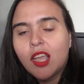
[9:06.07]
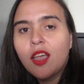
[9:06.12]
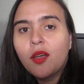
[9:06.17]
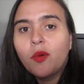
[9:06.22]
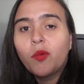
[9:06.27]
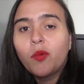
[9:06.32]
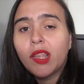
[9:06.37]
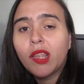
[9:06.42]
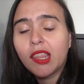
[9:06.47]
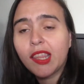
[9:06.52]

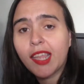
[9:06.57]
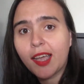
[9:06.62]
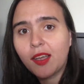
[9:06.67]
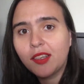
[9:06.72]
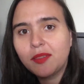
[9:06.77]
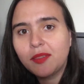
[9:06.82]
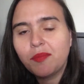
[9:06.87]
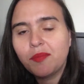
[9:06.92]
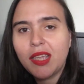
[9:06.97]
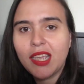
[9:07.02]
With
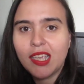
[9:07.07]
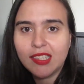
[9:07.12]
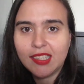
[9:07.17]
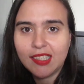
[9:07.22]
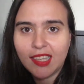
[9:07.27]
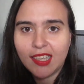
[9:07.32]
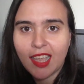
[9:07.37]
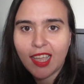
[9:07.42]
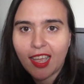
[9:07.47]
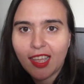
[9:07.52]
that being
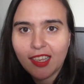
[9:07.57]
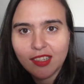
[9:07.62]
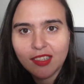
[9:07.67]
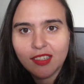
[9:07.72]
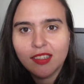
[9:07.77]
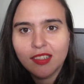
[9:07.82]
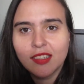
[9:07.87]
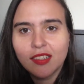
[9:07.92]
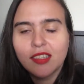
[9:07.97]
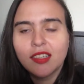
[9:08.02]
said,
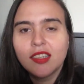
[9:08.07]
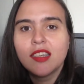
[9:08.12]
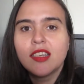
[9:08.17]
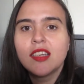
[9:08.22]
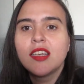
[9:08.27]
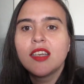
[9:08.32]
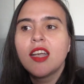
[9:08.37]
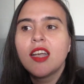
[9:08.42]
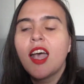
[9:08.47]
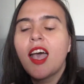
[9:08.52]

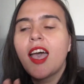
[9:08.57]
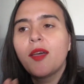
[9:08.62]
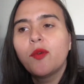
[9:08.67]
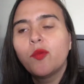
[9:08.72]
I